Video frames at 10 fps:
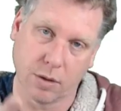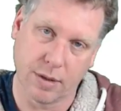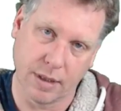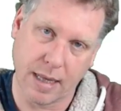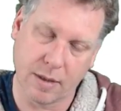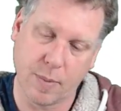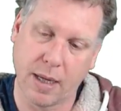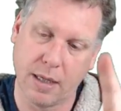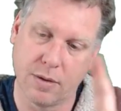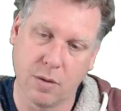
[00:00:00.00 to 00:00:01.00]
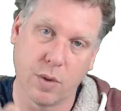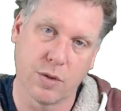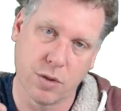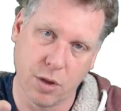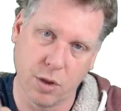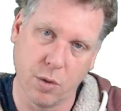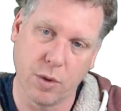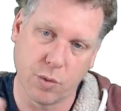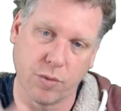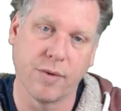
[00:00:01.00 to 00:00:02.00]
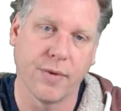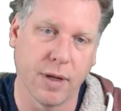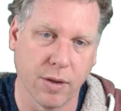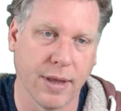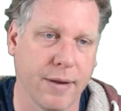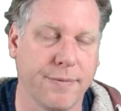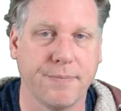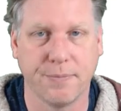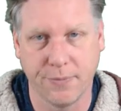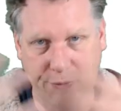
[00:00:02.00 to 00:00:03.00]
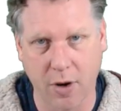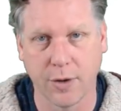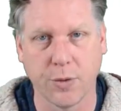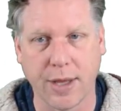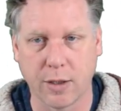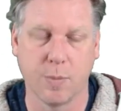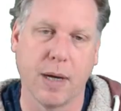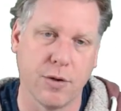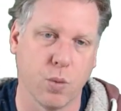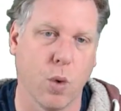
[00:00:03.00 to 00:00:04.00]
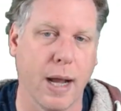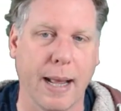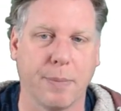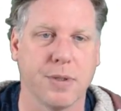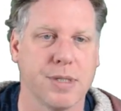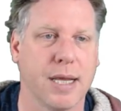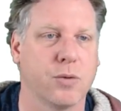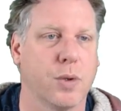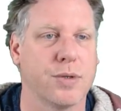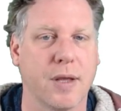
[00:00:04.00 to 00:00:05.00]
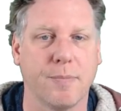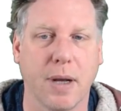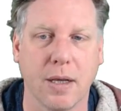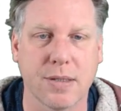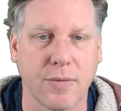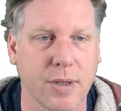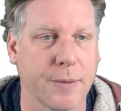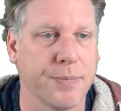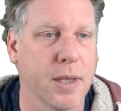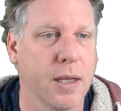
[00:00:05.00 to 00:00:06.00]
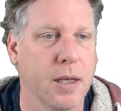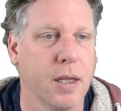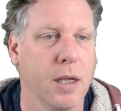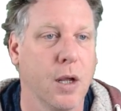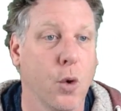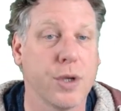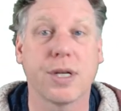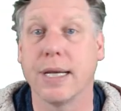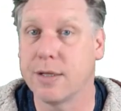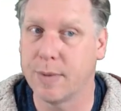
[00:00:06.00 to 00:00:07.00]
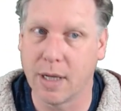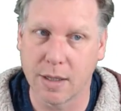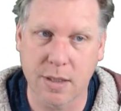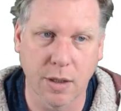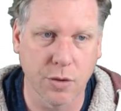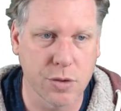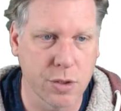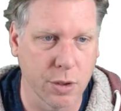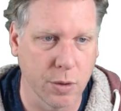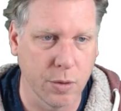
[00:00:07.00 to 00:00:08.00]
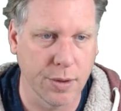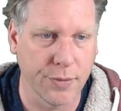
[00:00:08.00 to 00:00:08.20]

content next page, quiz 2, which will reveal their final thank you page and what happens next once they've passed everything. Which leads me nicely on to